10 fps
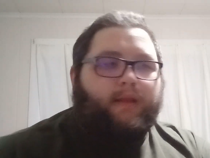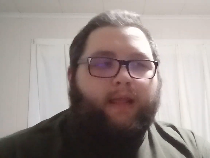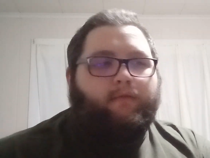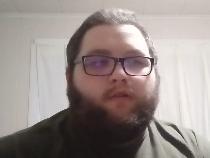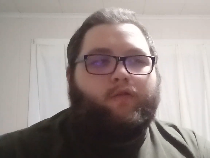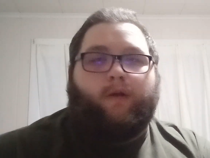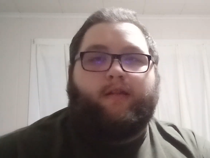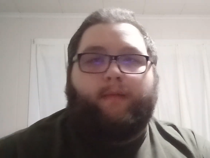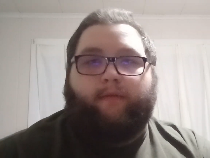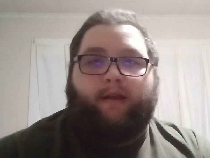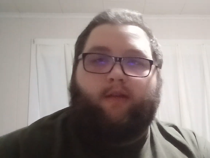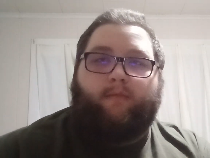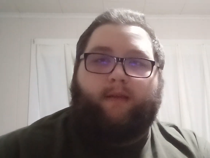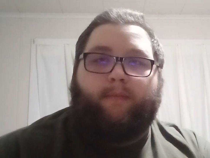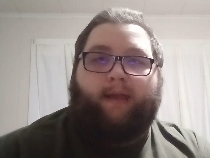Even just watching my videos
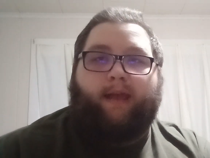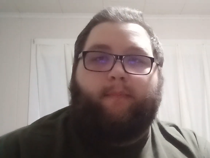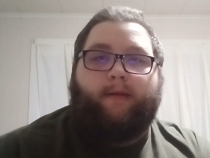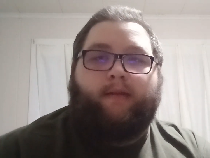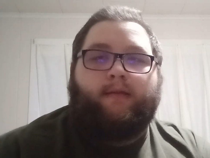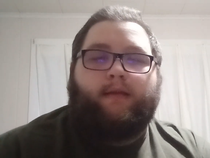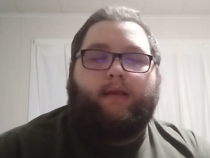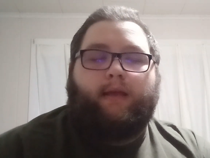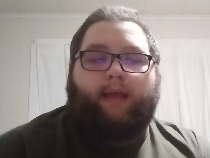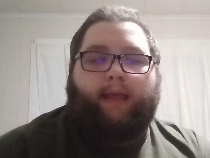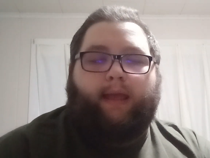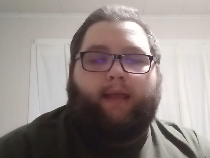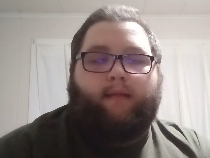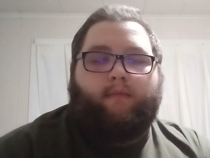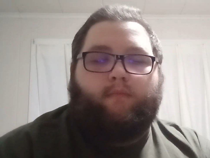makes me happy,
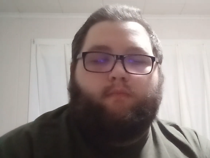and